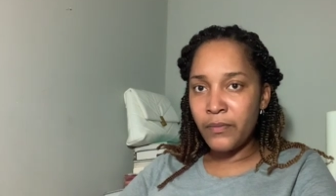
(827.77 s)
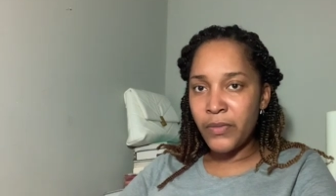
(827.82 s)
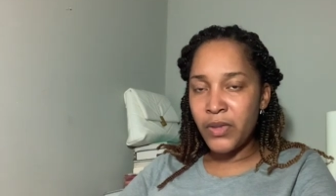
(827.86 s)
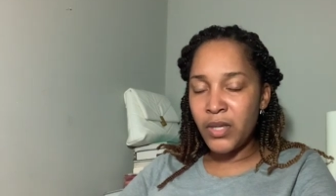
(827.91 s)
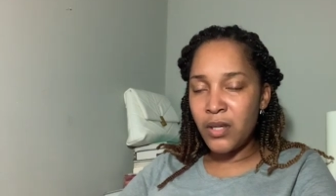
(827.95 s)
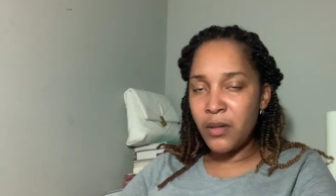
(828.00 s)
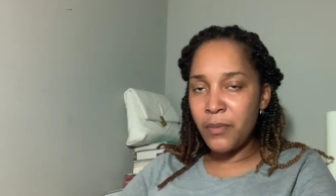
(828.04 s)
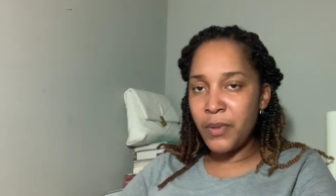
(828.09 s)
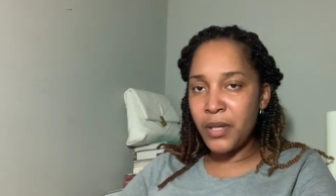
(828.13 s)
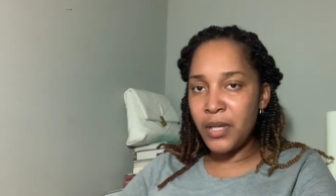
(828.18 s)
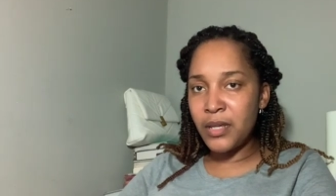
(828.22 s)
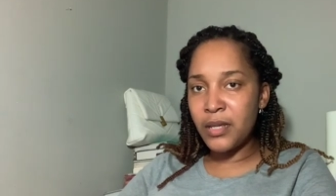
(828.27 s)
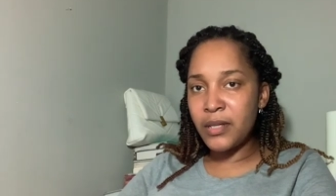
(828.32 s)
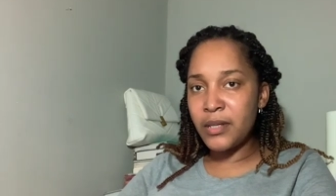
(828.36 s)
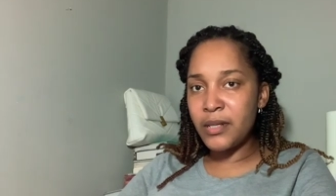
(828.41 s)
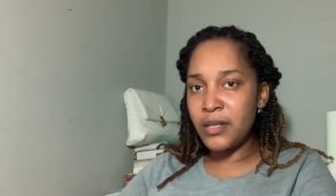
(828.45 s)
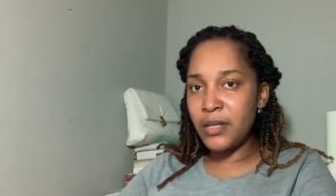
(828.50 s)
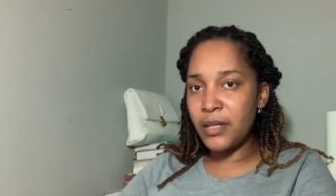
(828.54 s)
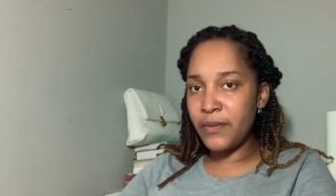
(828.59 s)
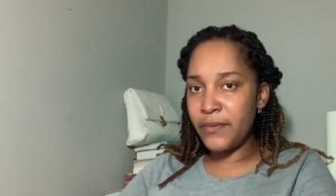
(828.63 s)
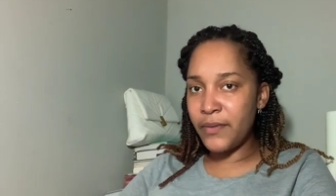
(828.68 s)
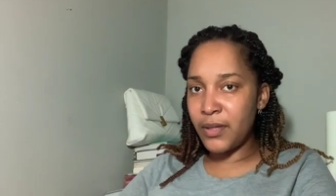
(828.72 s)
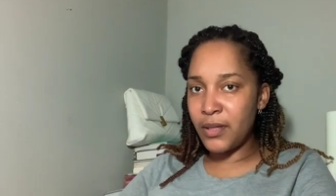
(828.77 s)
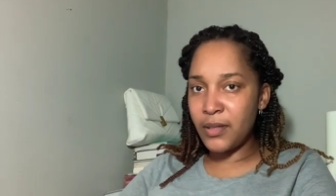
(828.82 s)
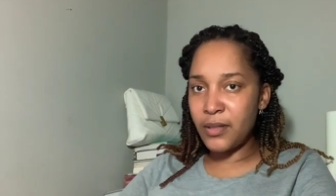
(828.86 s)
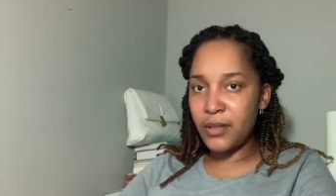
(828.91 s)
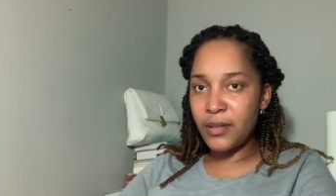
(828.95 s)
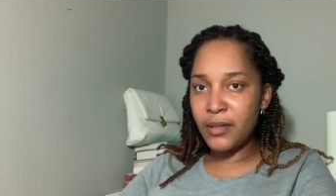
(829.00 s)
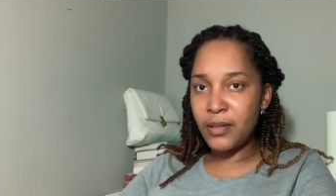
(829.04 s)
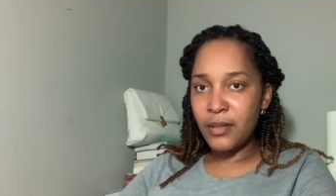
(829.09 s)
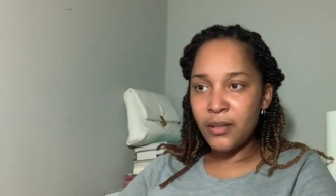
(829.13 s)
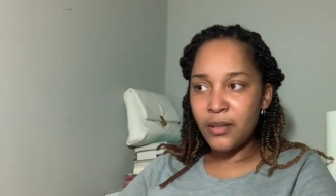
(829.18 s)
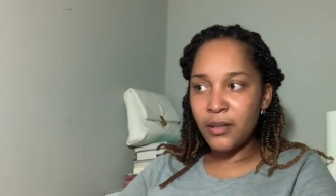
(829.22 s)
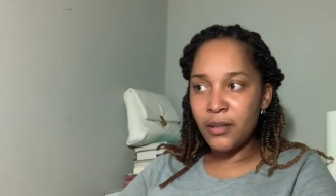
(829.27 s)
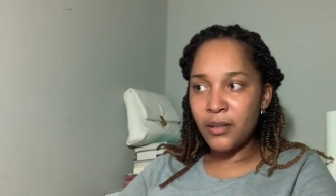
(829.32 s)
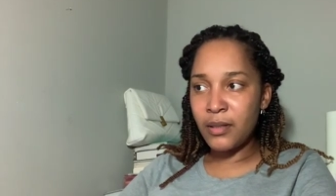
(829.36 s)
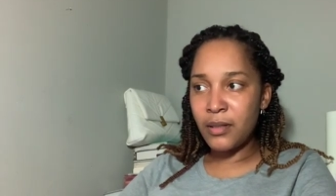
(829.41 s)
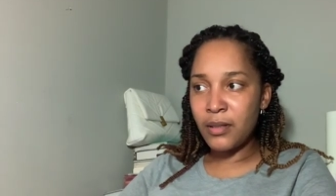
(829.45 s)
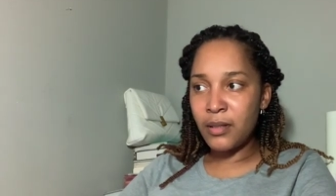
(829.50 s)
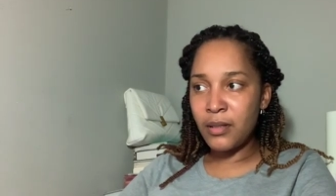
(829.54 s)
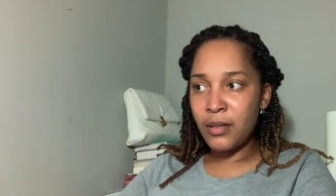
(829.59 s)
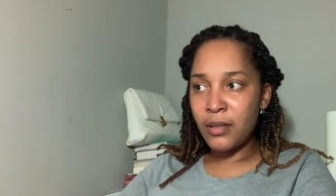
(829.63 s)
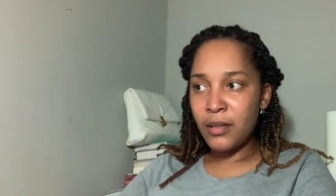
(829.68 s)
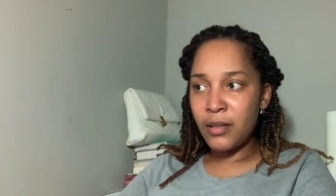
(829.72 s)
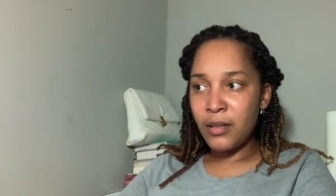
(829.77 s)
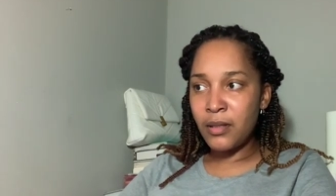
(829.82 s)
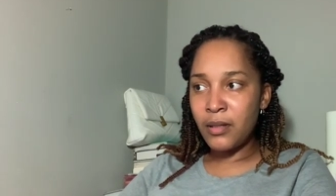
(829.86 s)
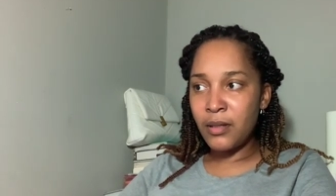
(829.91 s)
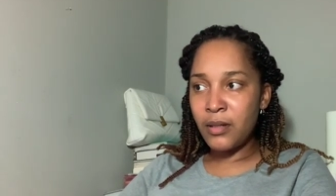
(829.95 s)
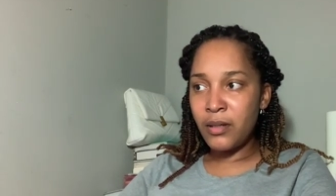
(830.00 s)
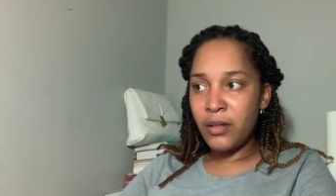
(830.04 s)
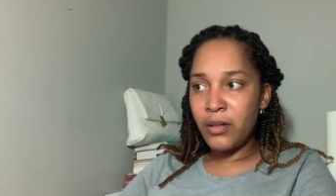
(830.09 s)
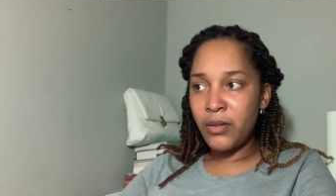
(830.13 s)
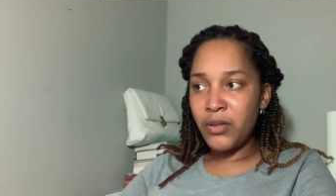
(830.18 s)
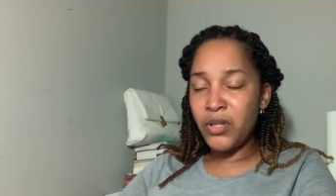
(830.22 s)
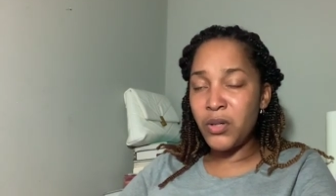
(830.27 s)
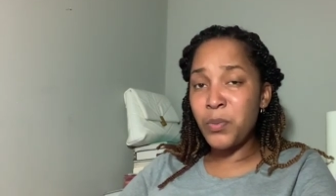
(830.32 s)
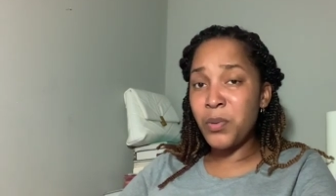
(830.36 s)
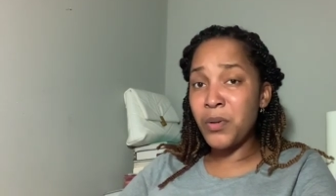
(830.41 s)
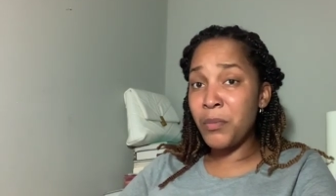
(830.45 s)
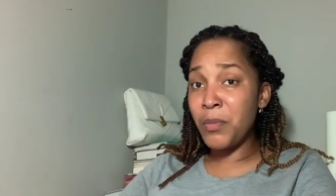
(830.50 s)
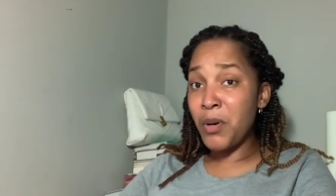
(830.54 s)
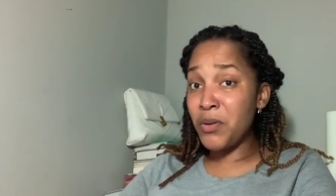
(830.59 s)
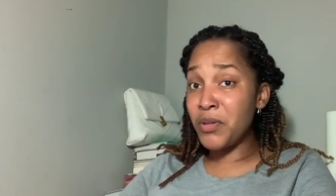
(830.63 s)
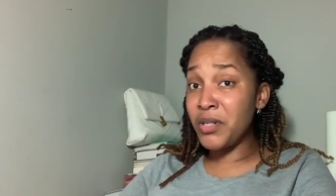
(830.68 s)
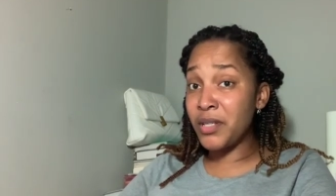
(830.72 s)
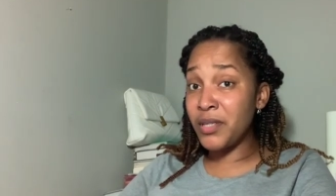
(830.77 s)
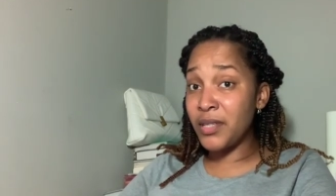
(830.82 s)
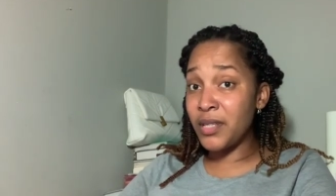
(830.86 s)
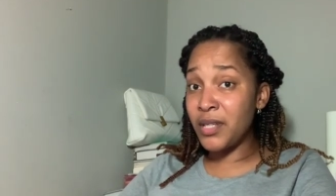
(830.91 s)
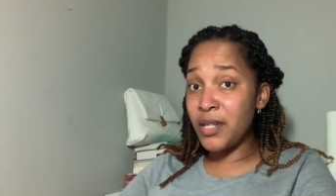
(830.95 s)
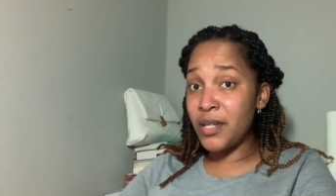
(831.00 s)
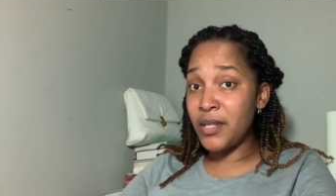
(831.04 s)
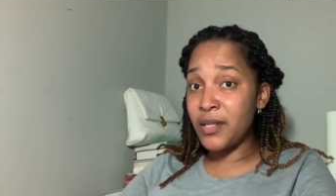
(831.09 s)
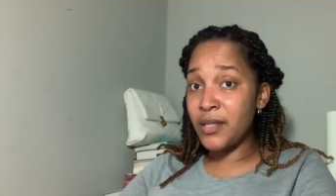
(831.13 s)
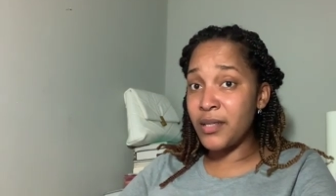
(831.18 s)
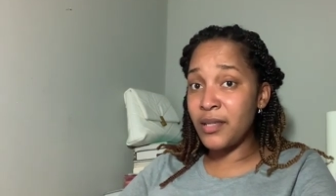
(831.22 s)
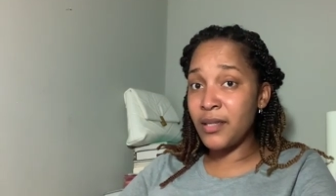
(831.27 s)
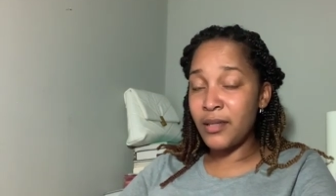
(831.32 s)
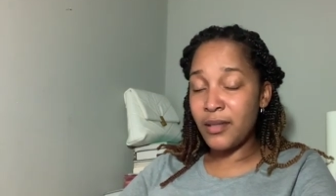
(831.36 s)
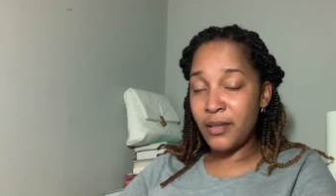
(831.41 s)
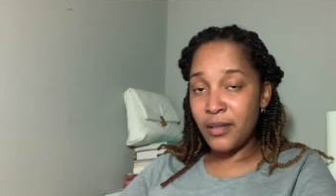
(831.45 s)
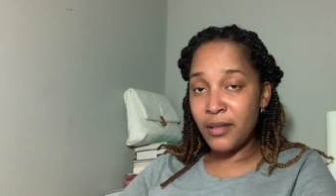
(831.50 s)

You're being lascivious you're promoting lust.